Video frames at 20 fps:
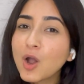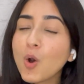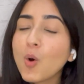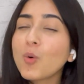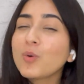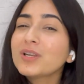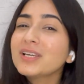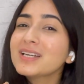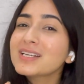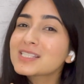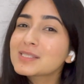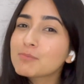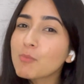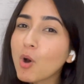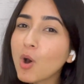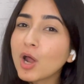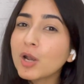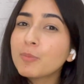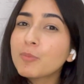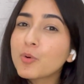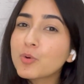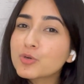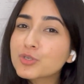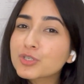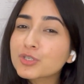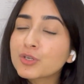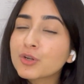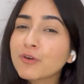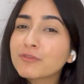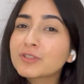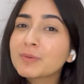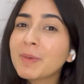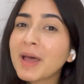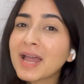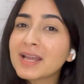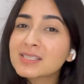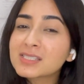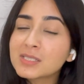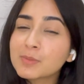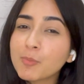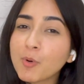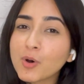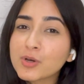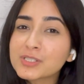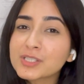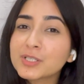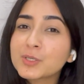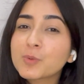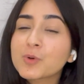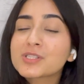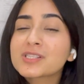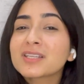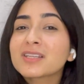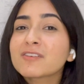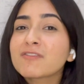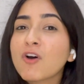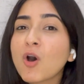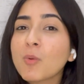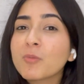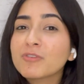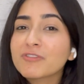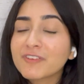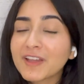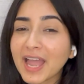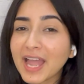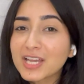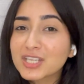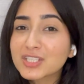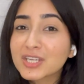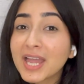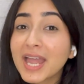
only a small portion of the bank's deposit was in the form of cash.